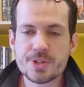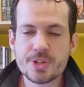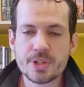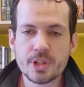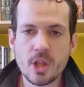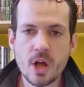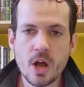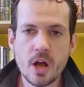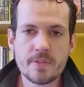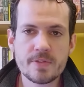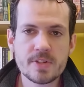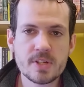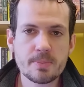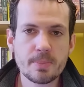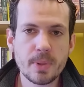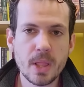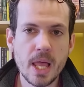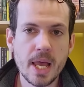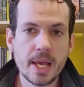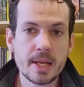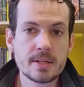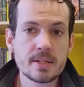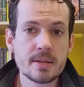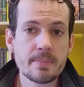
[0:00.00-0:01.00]
the law of
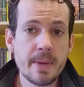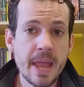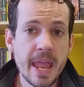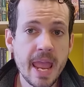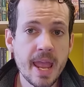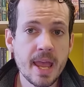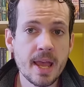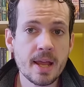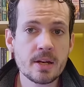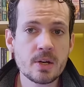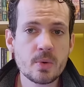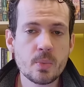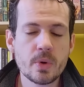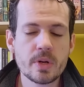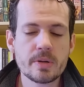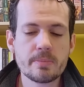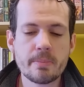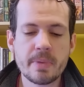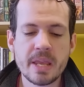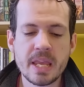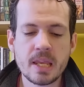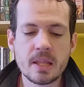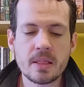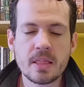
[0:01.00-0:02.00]
supply and demand would
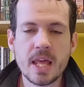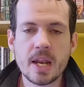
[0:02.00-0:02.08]
mean